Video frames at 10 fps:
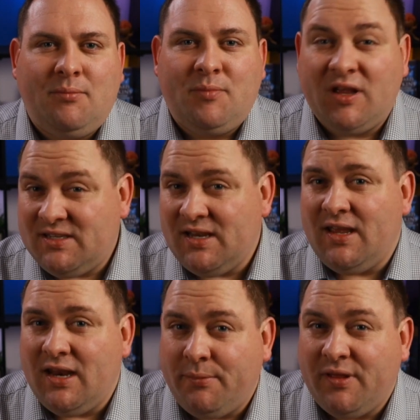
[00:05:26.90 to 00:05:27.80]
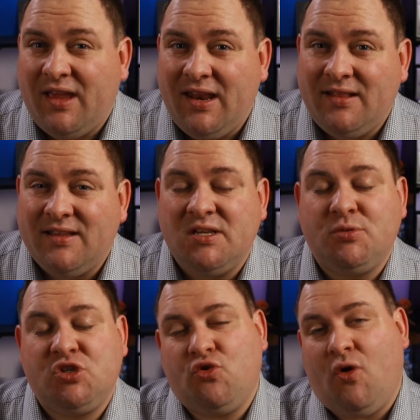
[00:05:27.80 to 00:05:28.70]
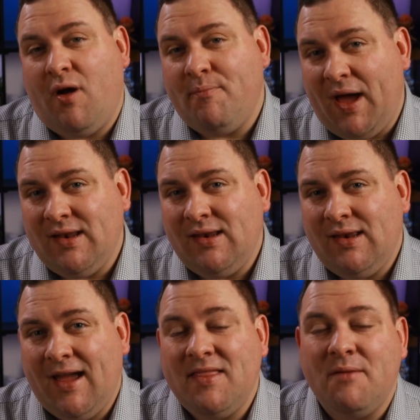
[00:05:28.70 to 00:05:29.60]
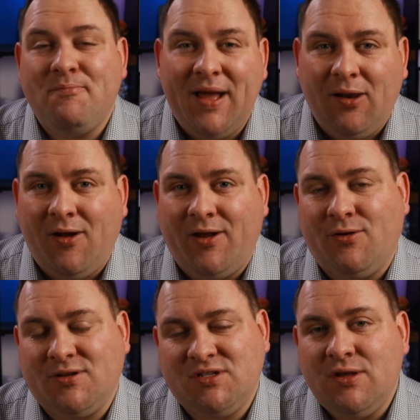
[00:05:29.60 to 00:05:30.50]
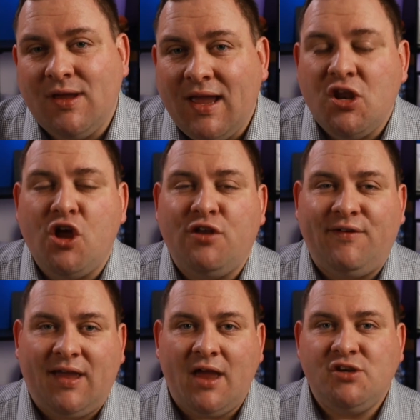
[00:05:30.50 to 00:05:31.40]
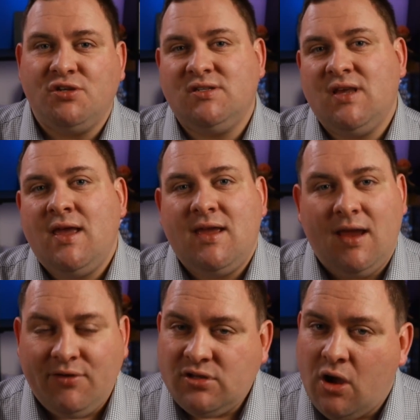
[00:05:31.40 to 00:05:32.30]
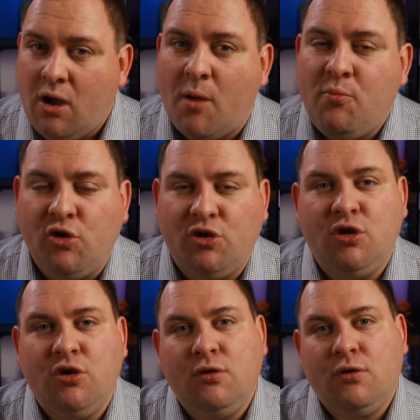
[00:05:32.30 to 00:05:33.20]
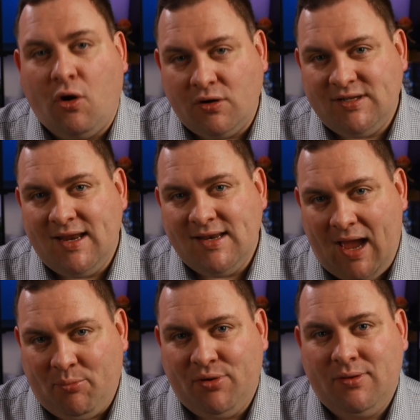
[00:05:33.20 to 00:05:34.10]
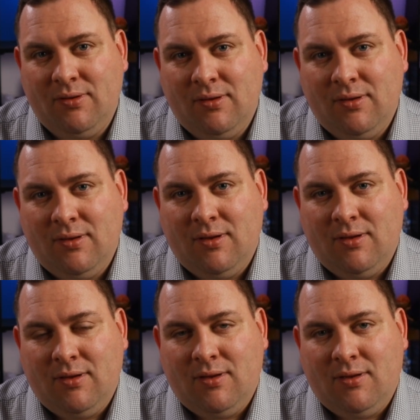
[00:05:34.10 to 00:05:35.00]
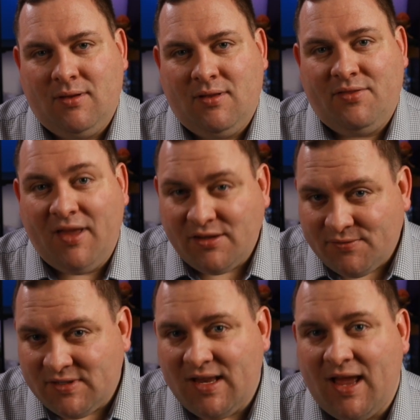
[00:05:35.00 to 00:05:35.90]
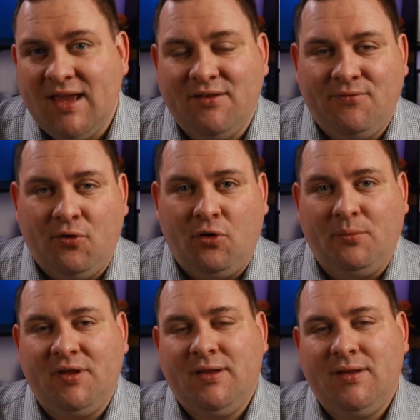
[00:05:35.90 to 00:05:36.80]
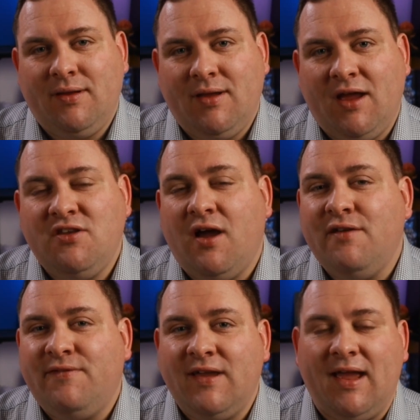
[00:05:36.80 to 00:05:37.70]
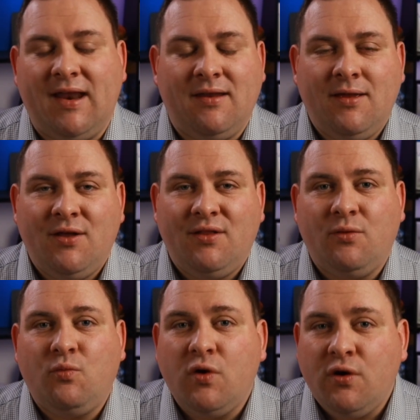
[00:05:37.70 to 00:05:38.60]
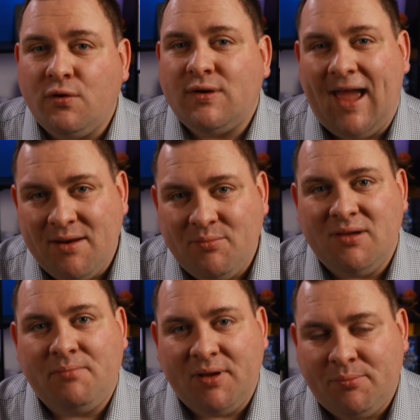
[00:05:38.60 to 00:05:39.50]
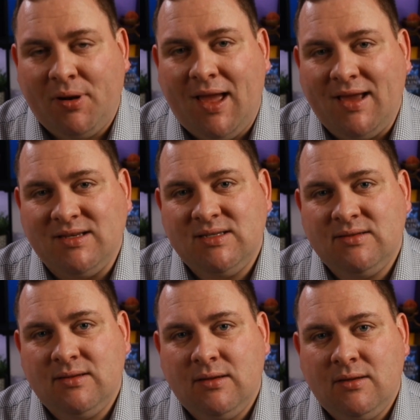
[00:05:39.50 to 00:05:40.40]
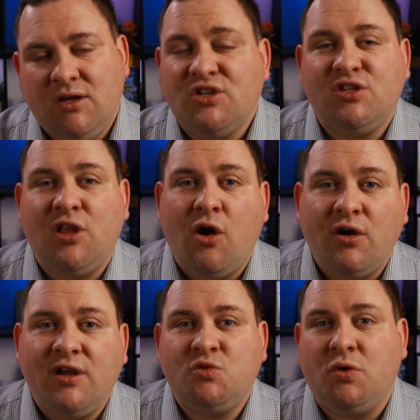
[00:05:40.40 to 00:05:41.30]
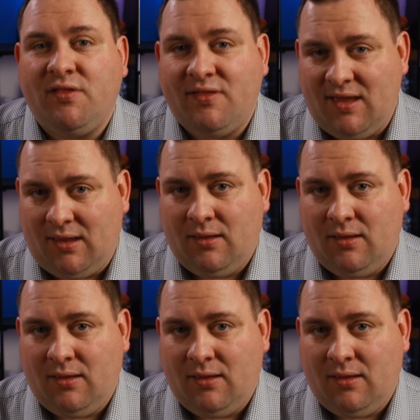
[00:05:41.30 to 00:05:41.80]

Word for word: consider hitting, the subscribe button and the bell icon so you get notifications every time I put new content up. Thanks for staying informed. And don't forget, the world can be a better place as long as we think